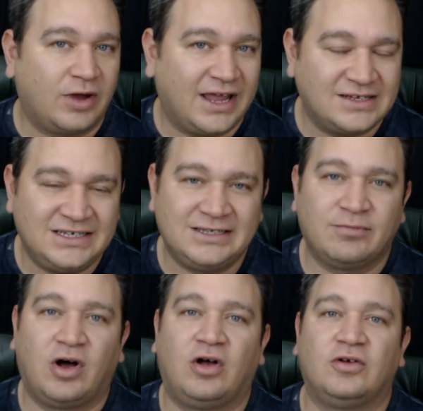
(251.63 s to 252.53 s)
antique
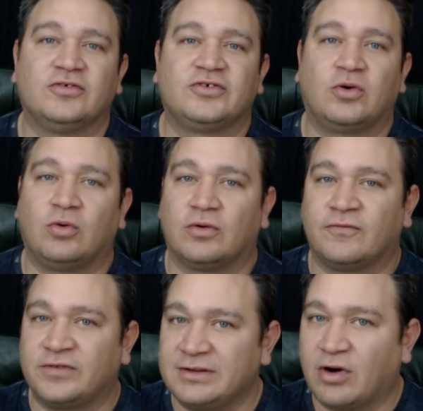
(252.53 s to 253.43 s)
malls or
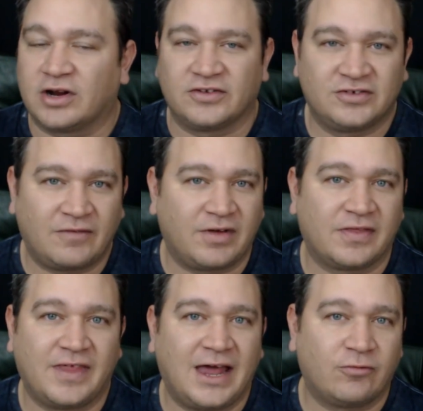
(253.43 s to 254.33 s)
flea markets, stuff
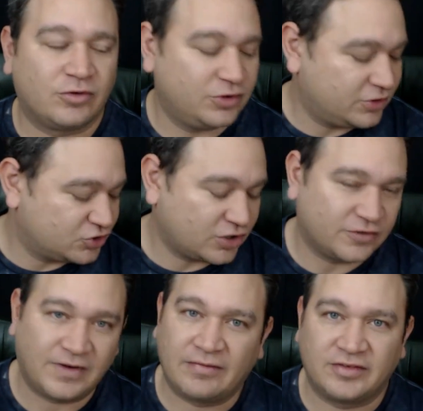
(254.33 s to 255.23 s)
like that, where you can
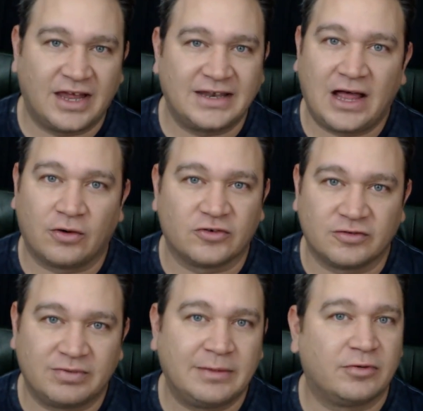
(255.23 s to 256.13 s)
charge $5 to $10
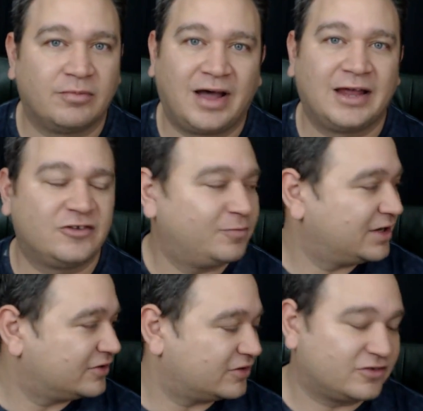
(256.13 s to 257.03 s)
and people would buy it just
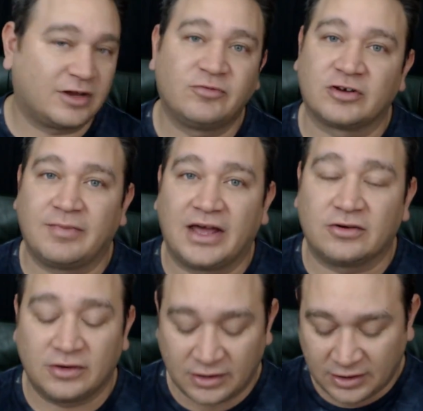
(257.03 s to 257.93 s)
because of the subject
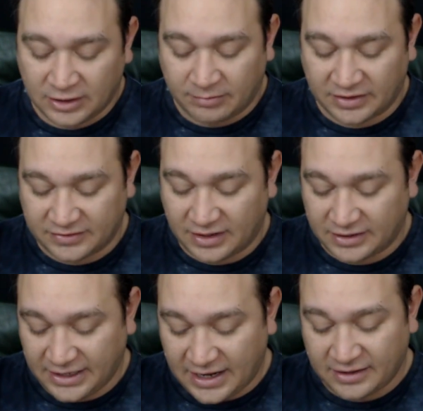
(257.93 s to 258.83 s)
matter.
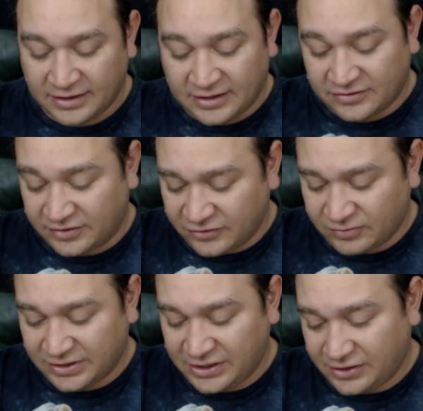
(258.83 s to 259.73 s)
But yeah, so
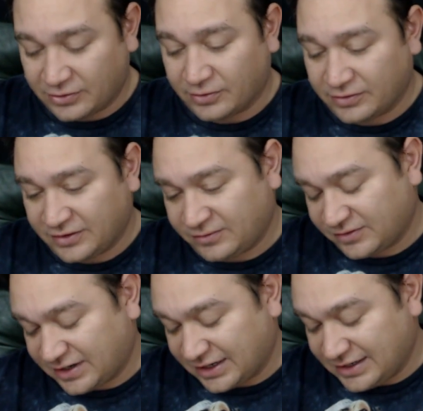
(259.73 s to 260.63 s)
this one here, this
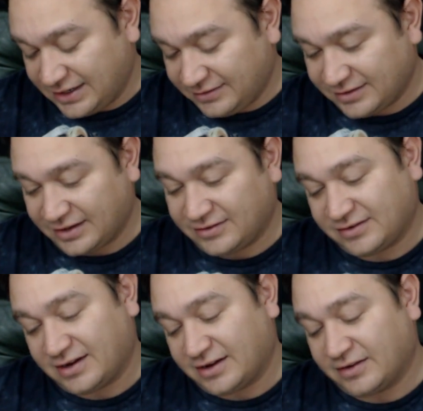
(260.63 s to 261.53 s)
one's kind of neat.
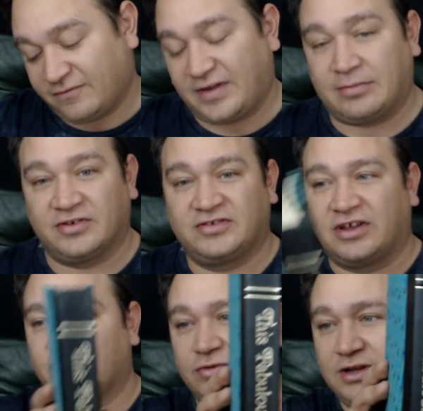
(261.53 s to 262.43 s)
It's The Fabulous
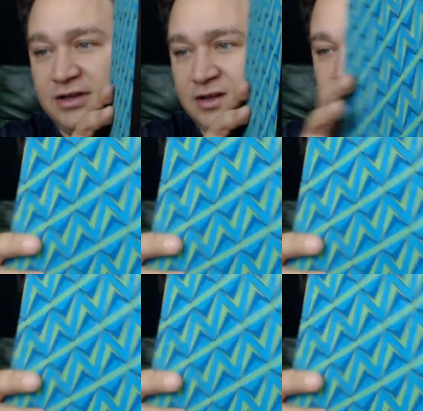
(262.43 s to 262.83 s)
Century.